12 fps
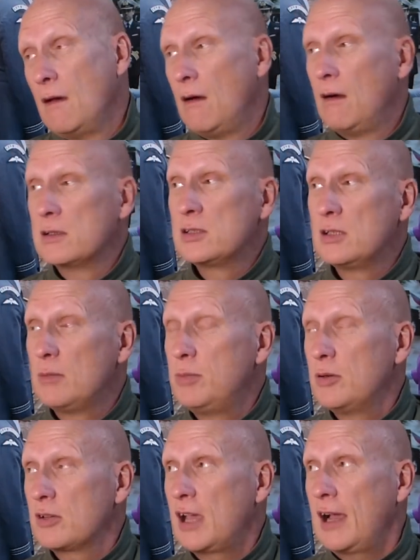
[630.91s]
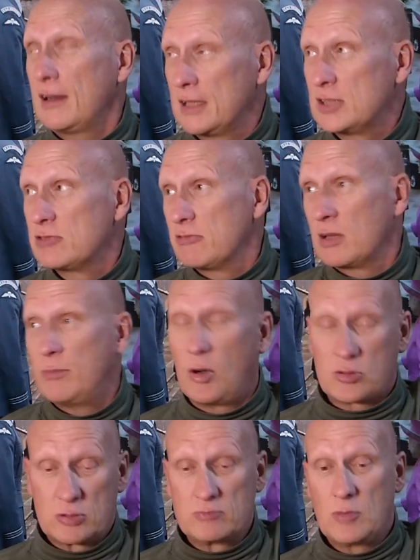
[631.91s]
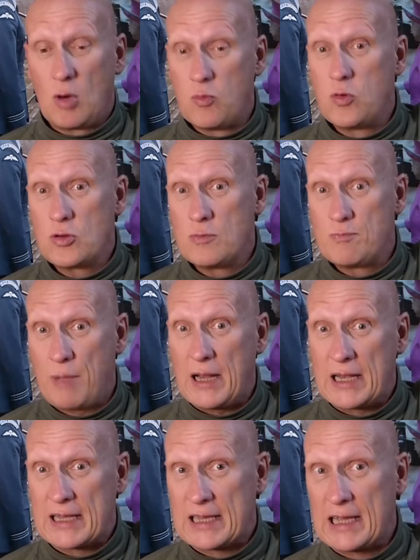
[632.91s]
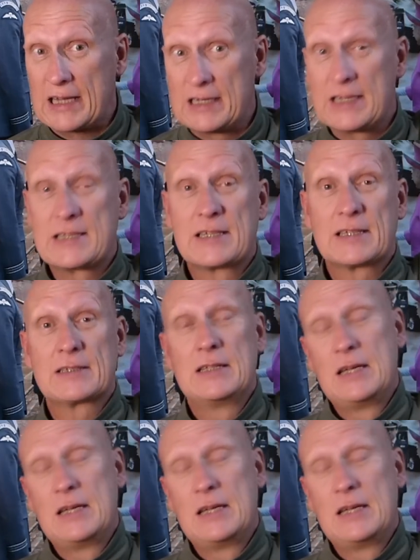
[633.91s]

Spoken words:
I said, "I put cat litter at the bottom, a wooden pellet cat litter,